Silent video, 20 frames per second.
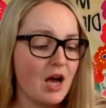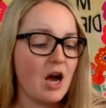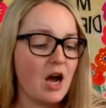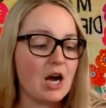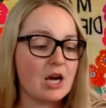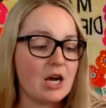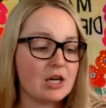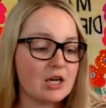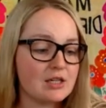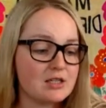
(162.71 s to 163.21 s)

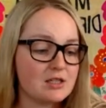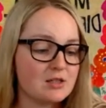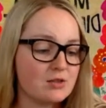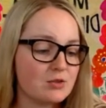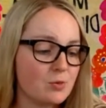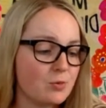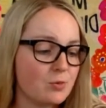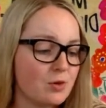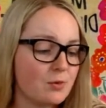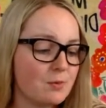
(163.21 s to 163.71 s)
Augustus
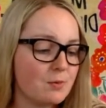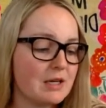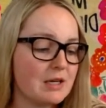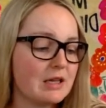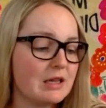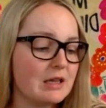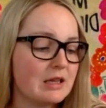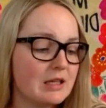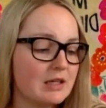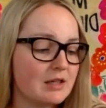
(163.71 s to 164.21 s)
Gloop could be
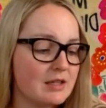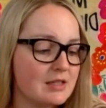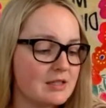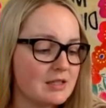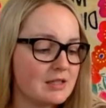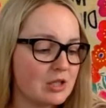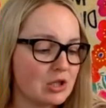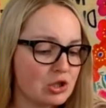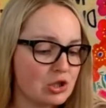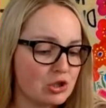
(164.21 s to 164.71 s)
clearly
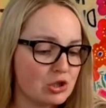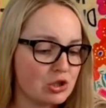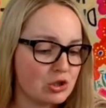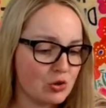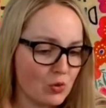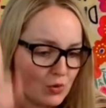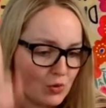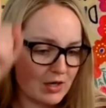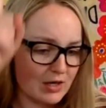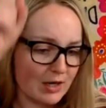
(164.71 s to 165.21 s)
seen
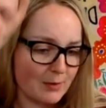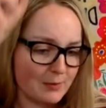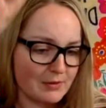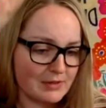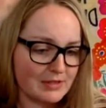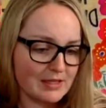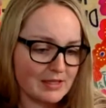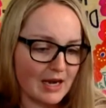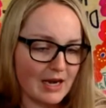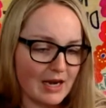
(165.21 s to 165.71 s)
shooting up
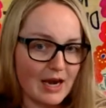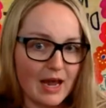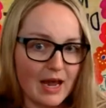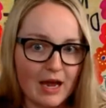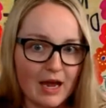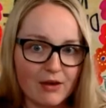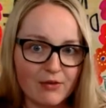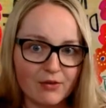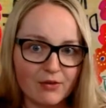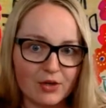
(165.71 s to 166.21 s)
inside
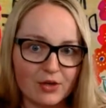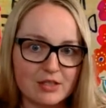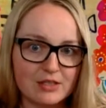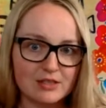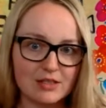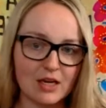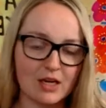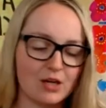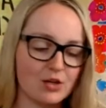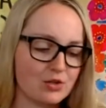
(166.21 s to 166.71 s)
head first
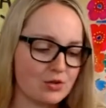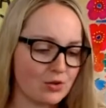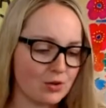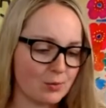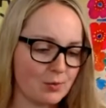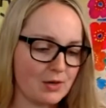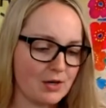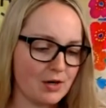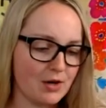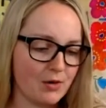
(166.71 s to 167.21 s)
like a
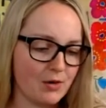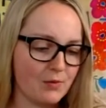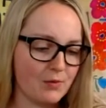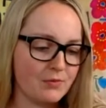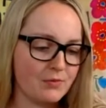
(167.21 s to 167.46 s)
torpedo.